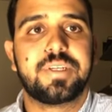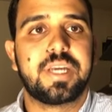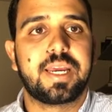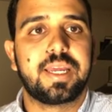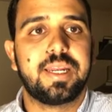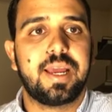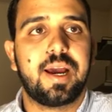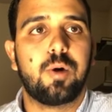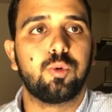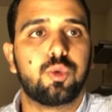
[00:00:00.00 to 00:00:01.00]
Checking
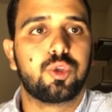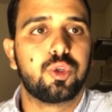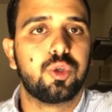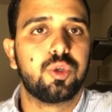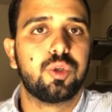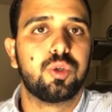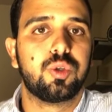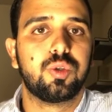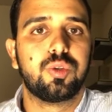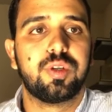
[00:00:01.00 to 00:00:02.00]
out,
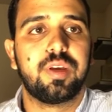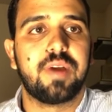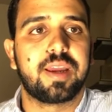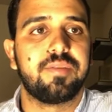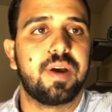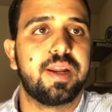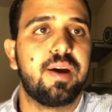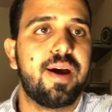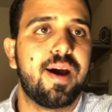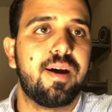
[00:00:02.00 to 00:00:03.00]
if I can
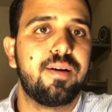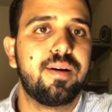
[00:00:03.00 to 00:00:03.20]
find out how.